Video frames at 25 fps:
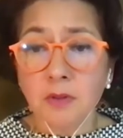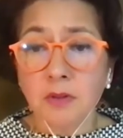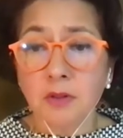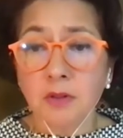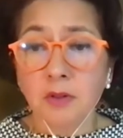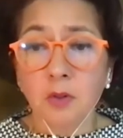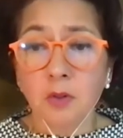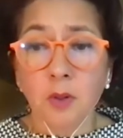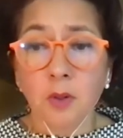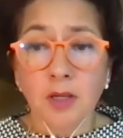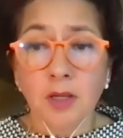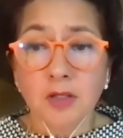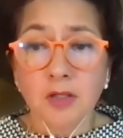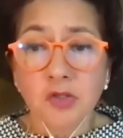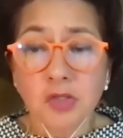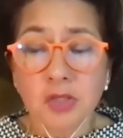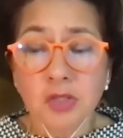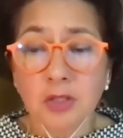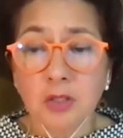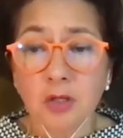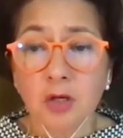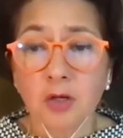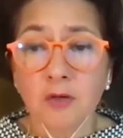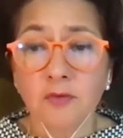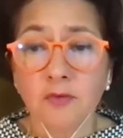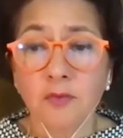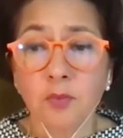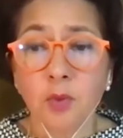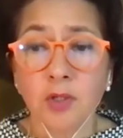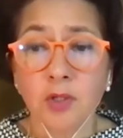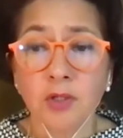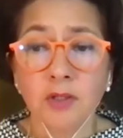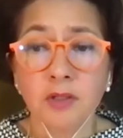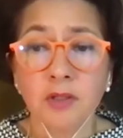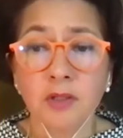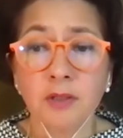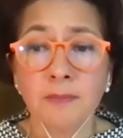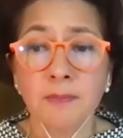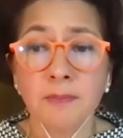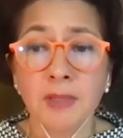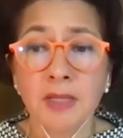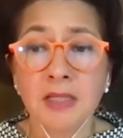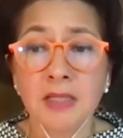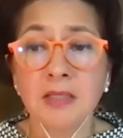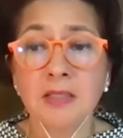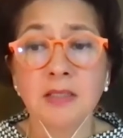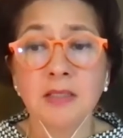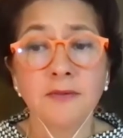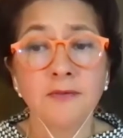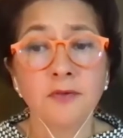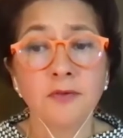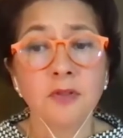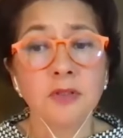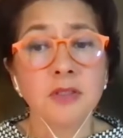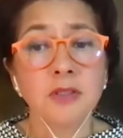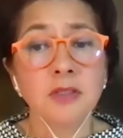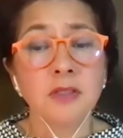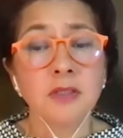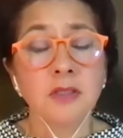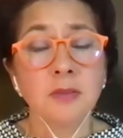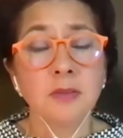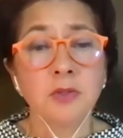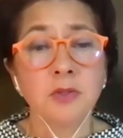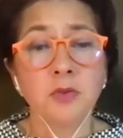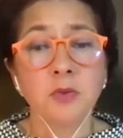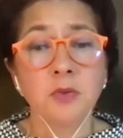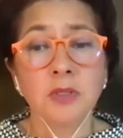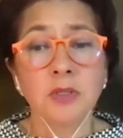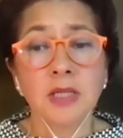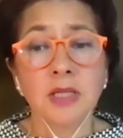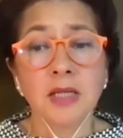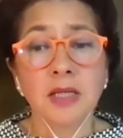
the question of what are the main differences between